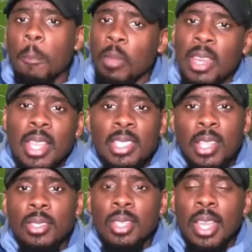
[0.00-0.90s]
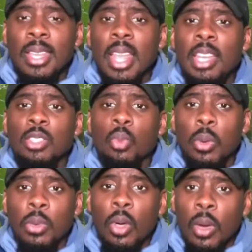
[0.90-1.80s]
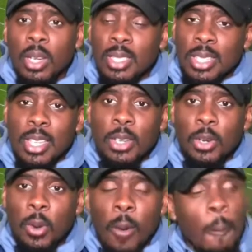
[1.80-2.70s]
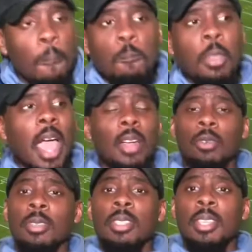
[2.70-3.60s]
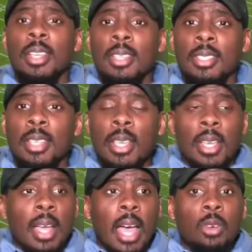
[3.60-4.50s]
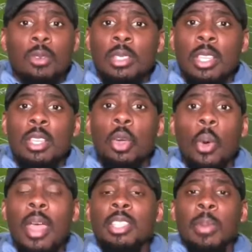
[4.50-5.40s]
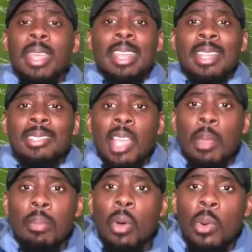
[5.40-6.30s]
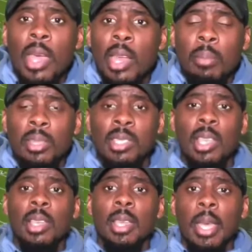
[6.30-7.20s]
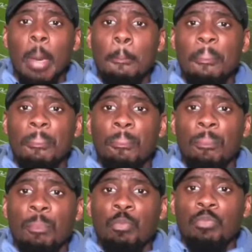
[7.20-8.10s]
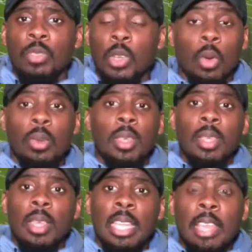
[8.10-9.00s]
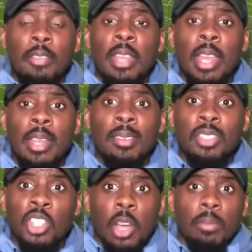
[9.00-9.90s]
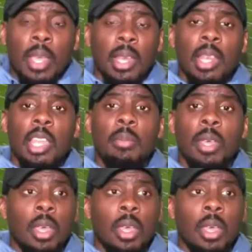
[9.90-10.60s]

and that is what we're going to continue to do. I don't see Quez making that same boneheaded mistake again. You know, if he didn't jump and leap,